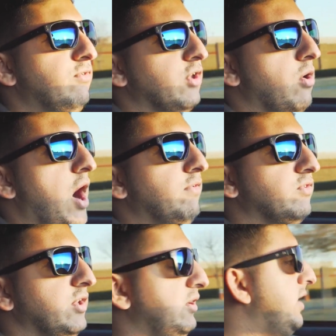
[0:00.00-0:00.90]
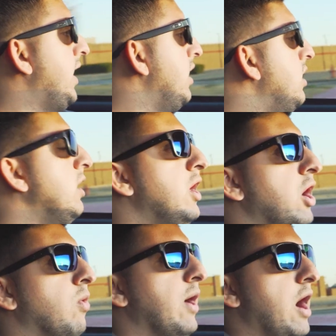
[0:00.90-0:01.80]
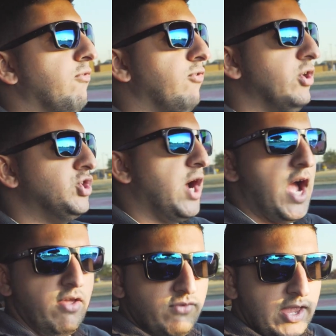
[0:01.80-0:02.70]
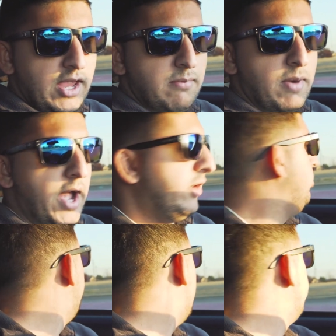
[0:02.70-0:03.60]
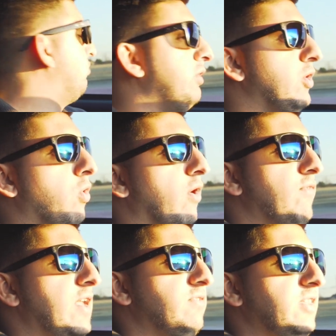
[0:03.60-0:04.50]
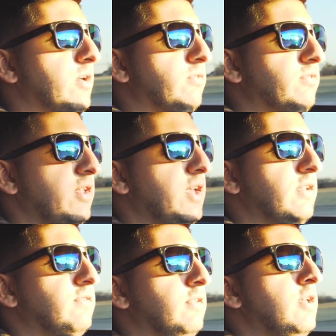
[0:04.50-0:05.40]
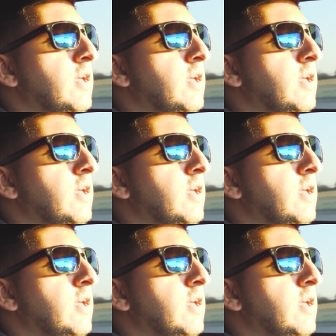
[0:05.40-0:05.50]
So obviously today we're out for a drive in my 2003 Corvette Z06,